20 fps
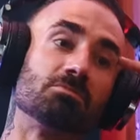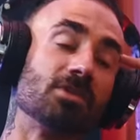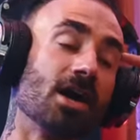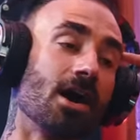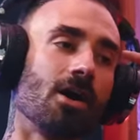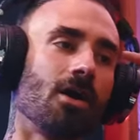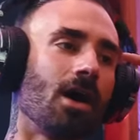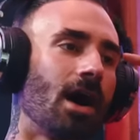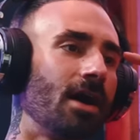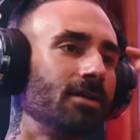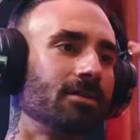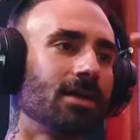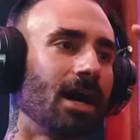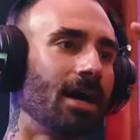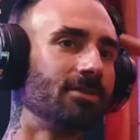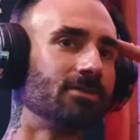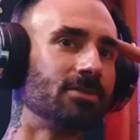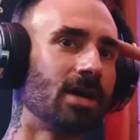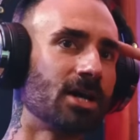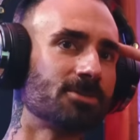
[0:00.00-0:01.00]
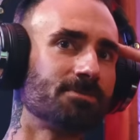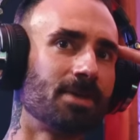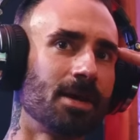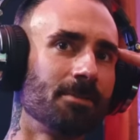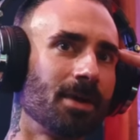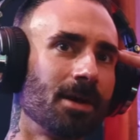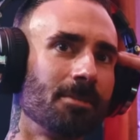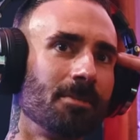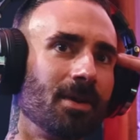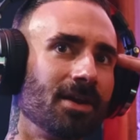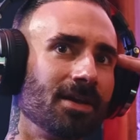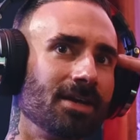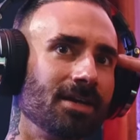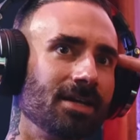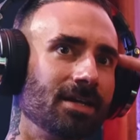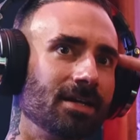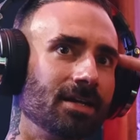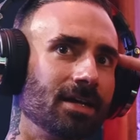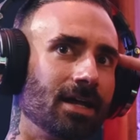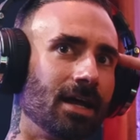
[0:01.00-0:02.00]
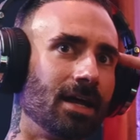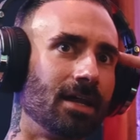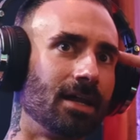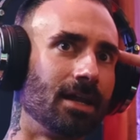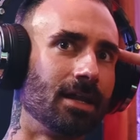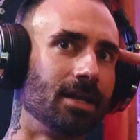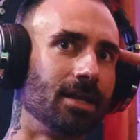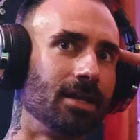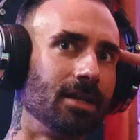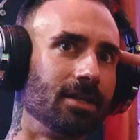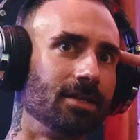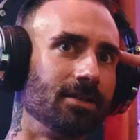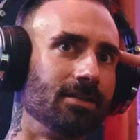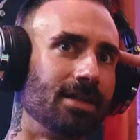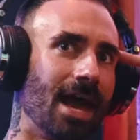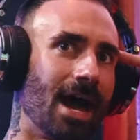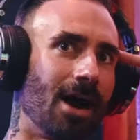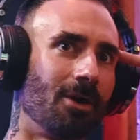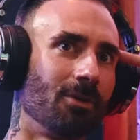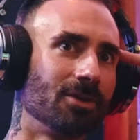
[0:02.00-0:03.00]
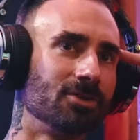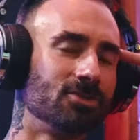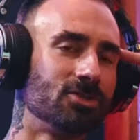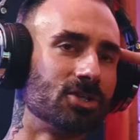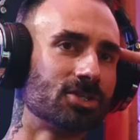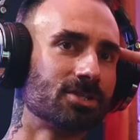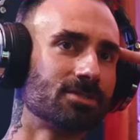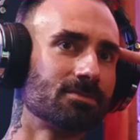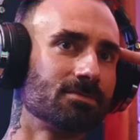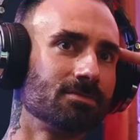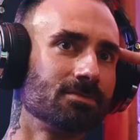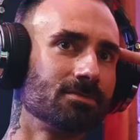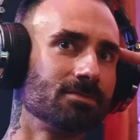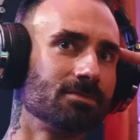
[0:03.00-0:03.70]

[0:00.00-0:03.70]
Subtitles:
No, I spend my money now on just